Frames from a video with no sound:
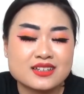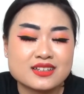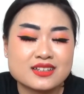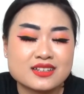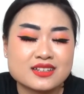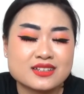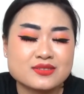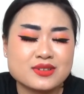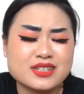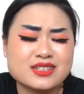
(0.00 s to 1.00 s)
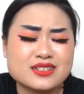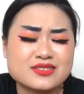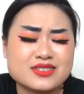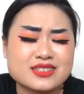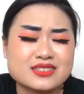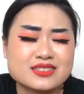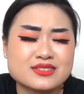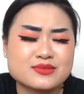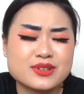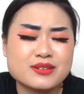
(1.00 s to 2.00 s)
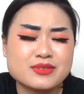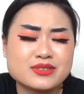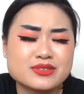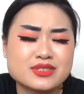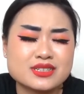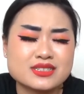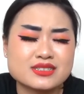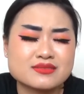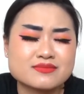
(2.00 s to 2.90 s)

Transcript: Ah, why did I do this? Why am I doing this?